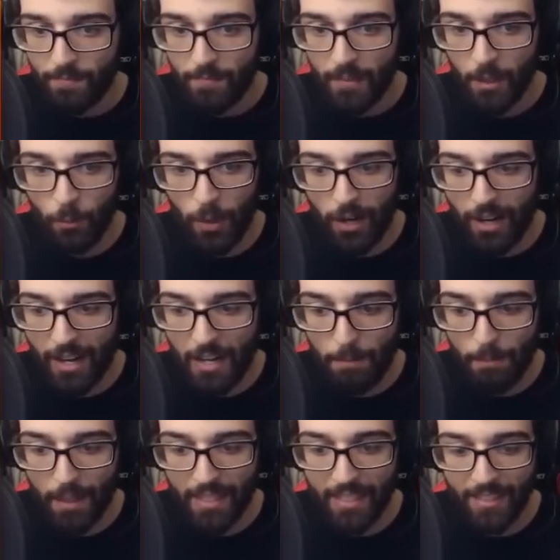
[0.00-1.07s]
Where are you,
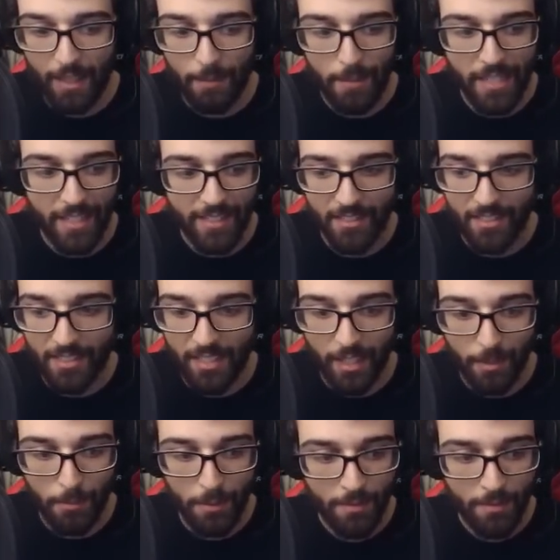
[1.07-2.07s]
buddy? Let me get this dub.